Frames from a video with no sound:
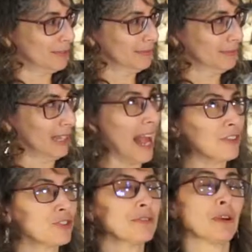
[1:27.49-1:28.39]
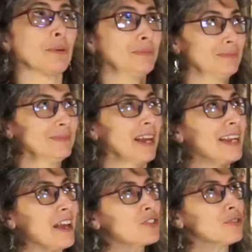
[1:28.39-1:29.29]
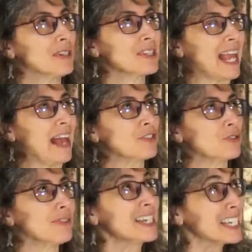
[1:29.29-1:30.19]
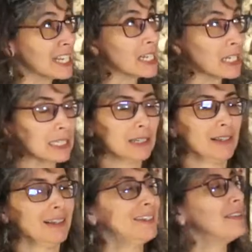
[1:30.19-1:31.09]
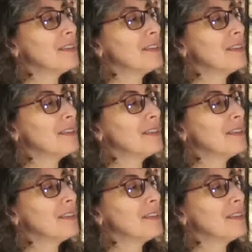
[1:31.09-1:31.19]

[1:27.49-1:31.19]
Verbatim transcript: Yeah. Ast no, not asterisk. Asterix. Yes.